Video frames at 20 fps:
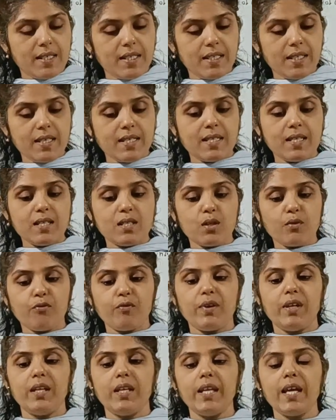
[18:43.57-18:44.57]
citizens of
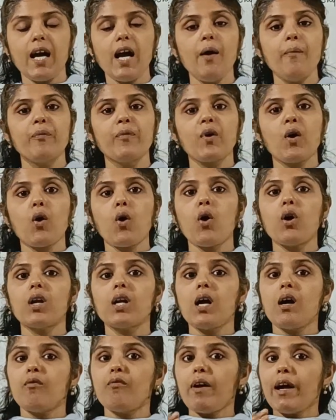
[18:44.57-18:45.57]
India,
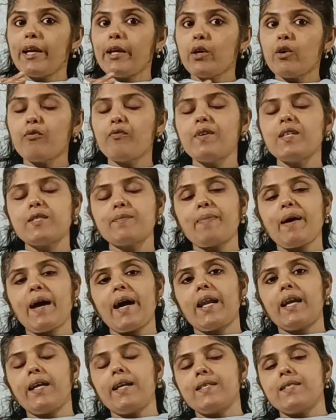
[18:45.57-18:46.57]
or one of his
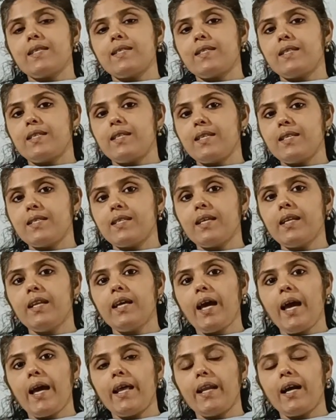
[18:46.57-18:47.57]
parents is a
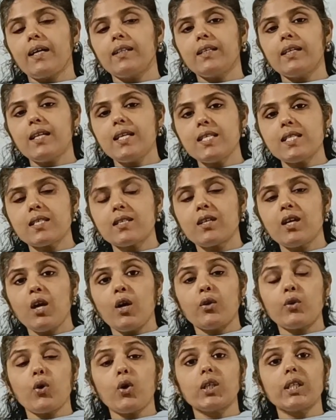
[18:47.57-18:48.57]
citizen and other is
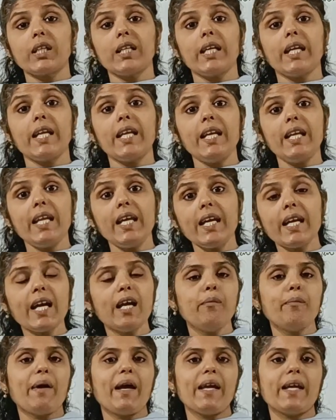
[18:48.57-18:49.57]
not an
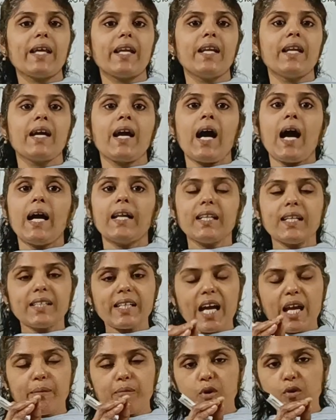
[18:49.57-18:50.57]
illegal migrant at the
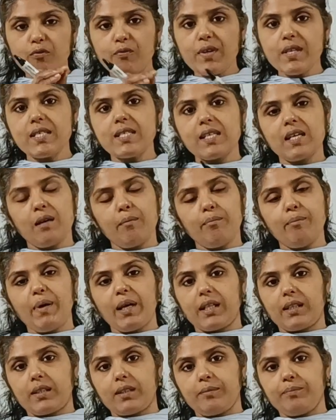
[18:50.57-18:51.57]
time of his
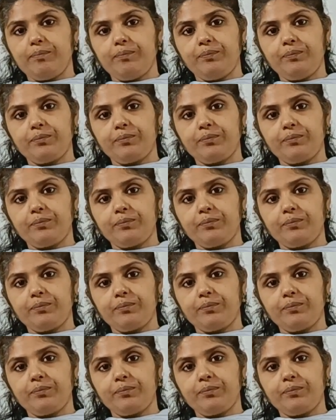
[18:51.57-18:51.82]
birth.